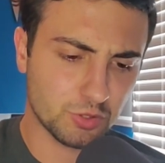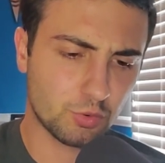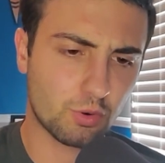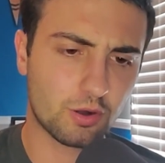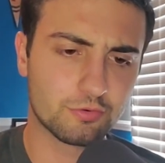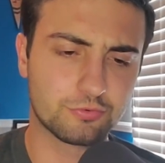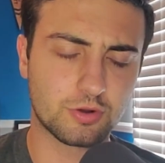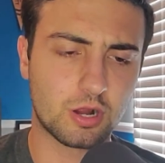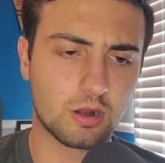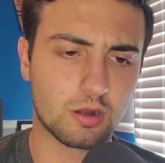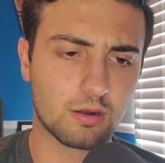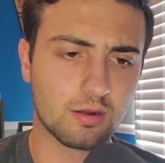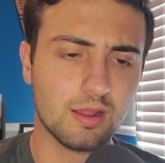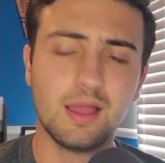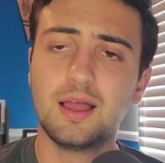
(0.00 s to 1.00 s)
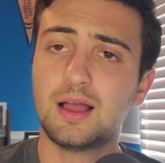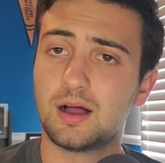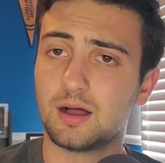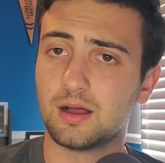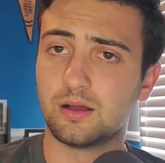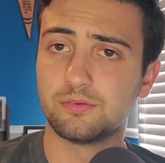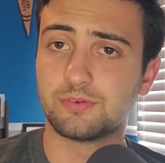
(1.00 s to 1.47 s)
are
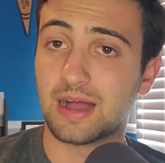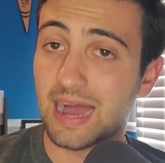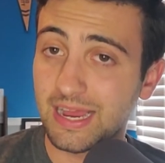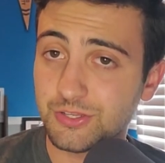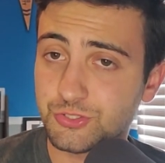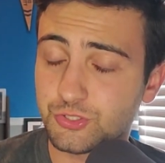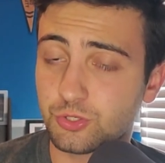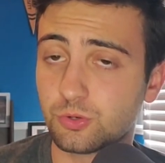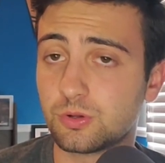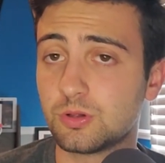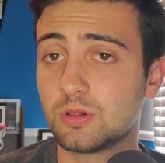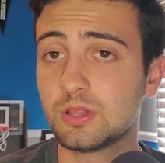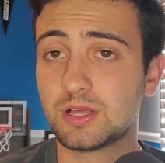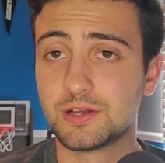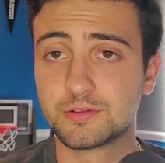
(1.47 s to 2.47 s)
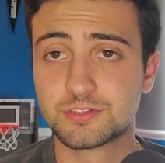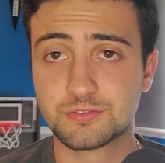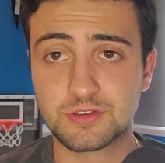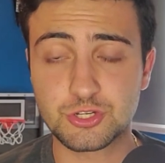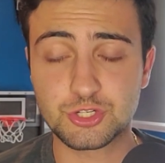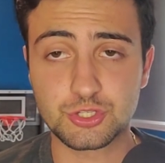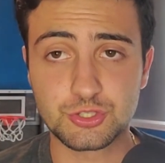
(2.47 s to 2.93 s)
of high school, of
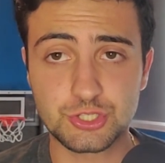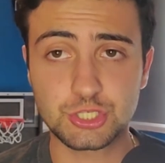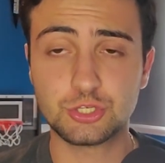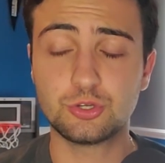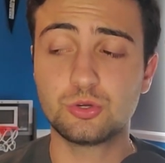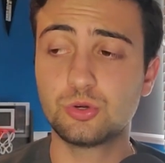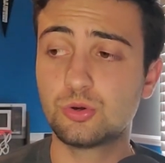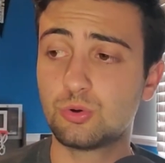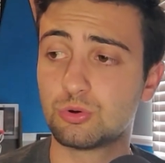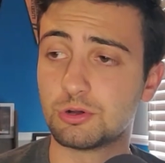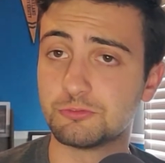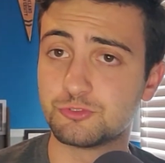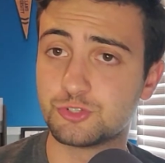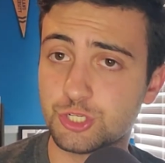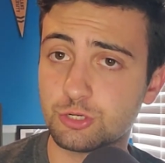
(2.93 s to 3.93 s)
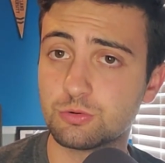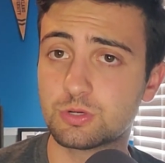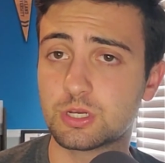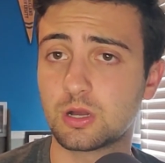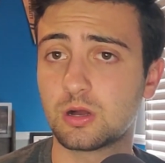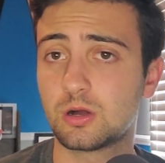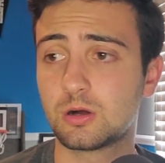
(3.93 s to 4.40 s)
Division II, of
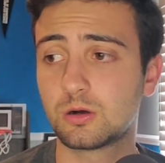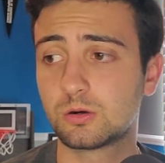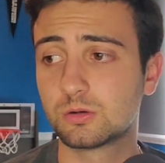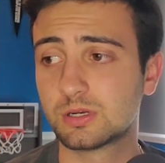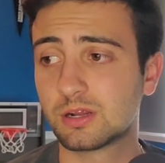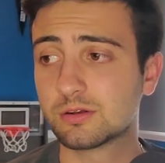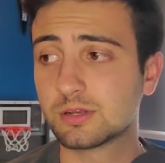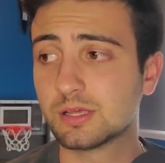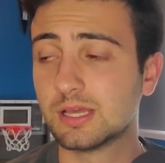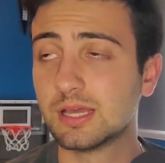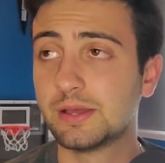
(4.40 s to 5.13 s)
JUCO.